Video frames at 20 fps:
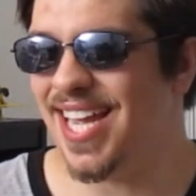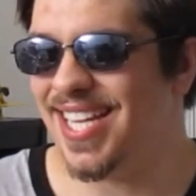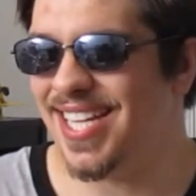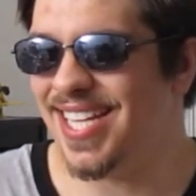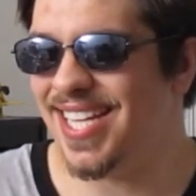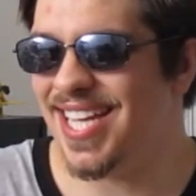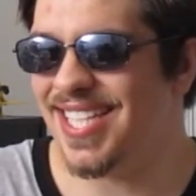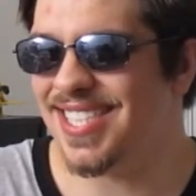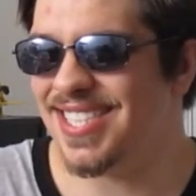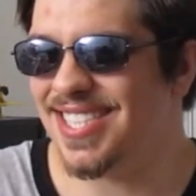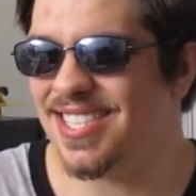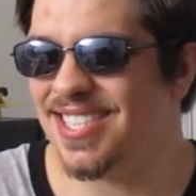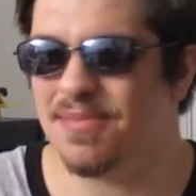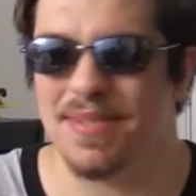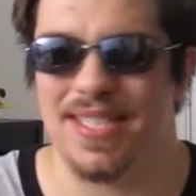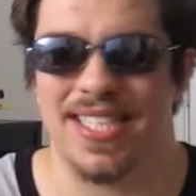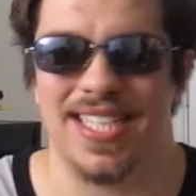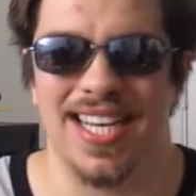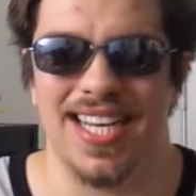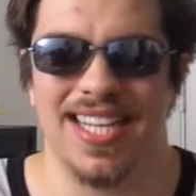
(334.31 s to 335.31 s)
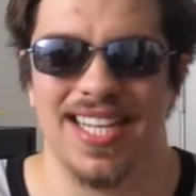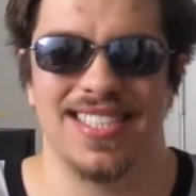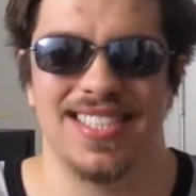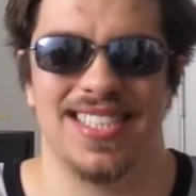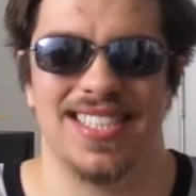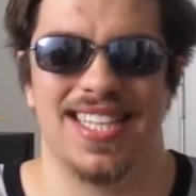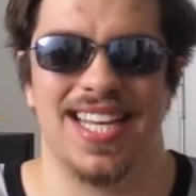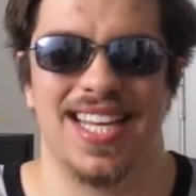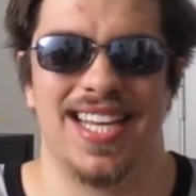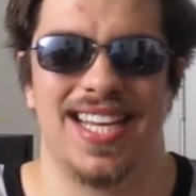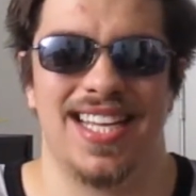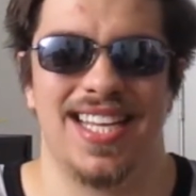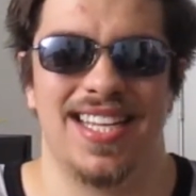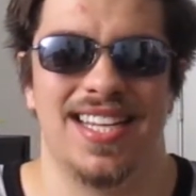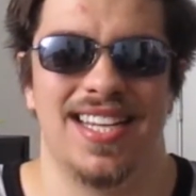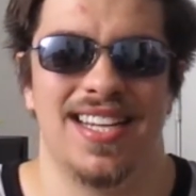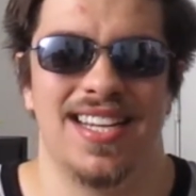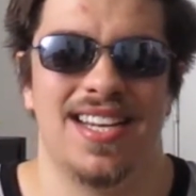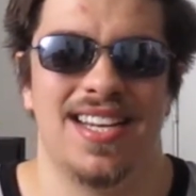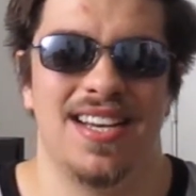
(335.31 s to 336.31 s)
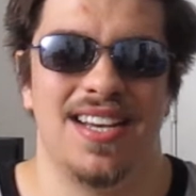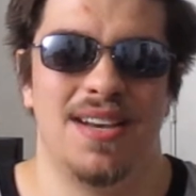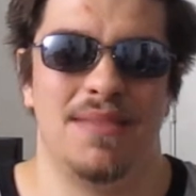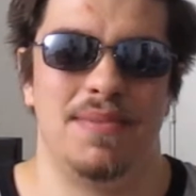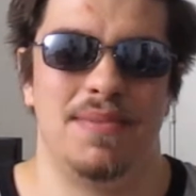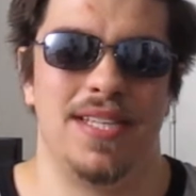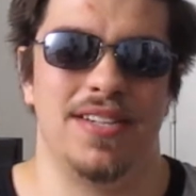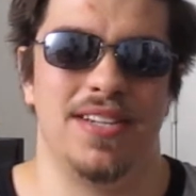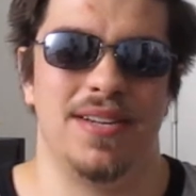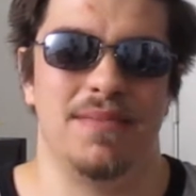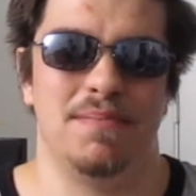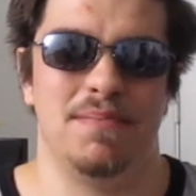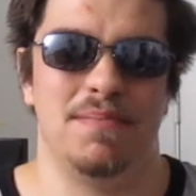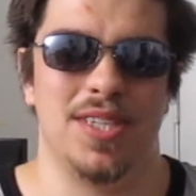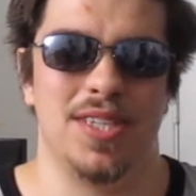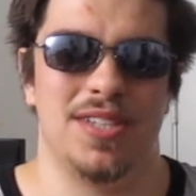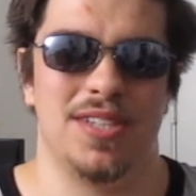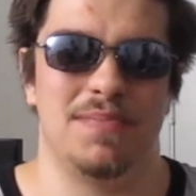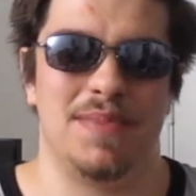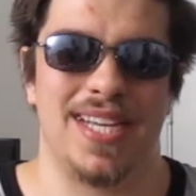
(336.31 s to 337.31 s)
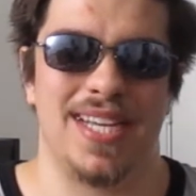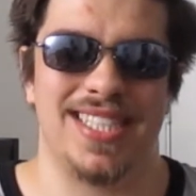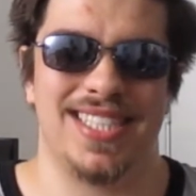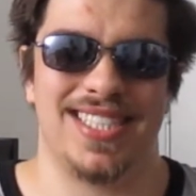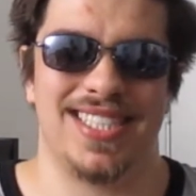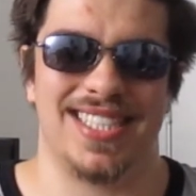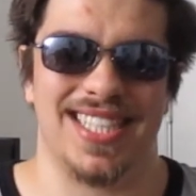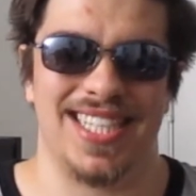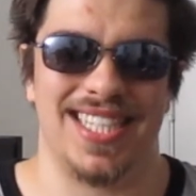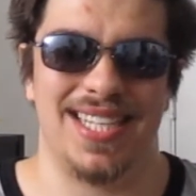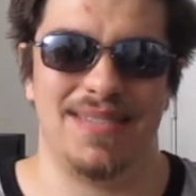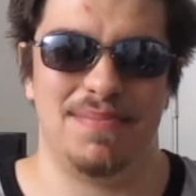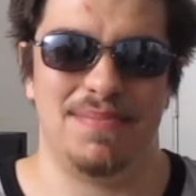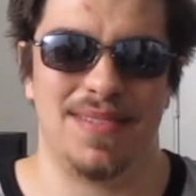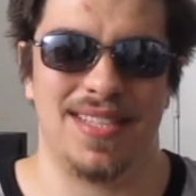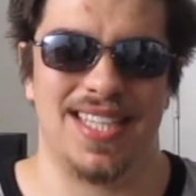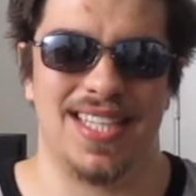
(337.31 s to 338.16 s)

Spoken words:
I guess it's because they appeared in Birth by Sleep.